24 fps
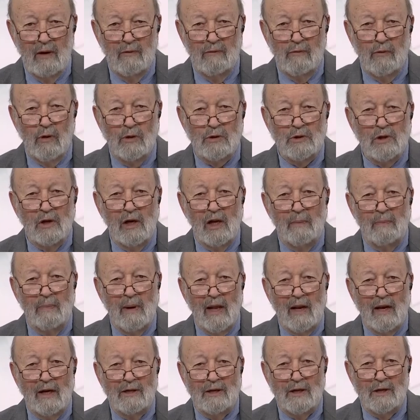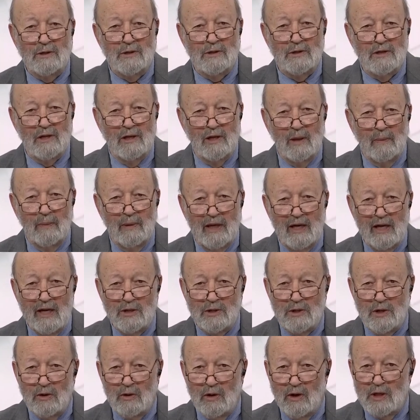Fortunately, politics is a little bit
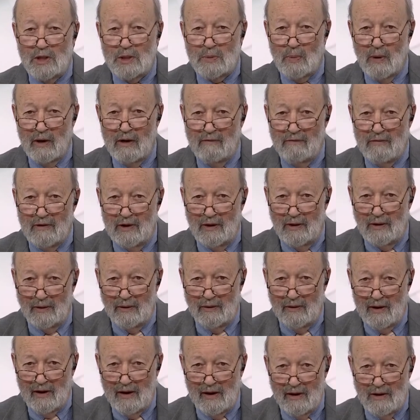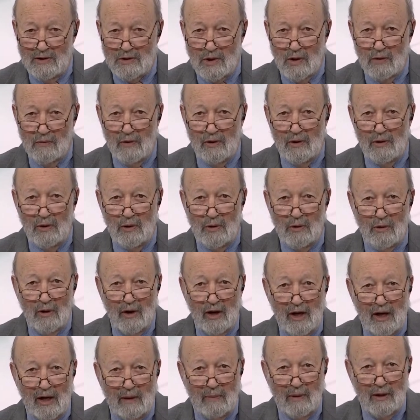easier in Springfield than it is over in
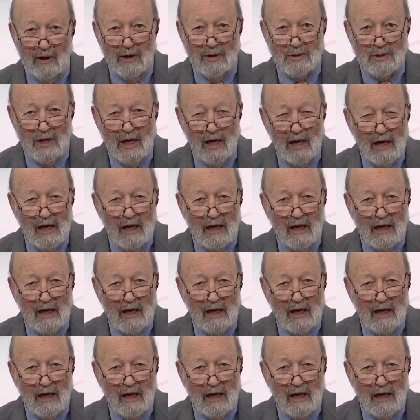Ukraine, because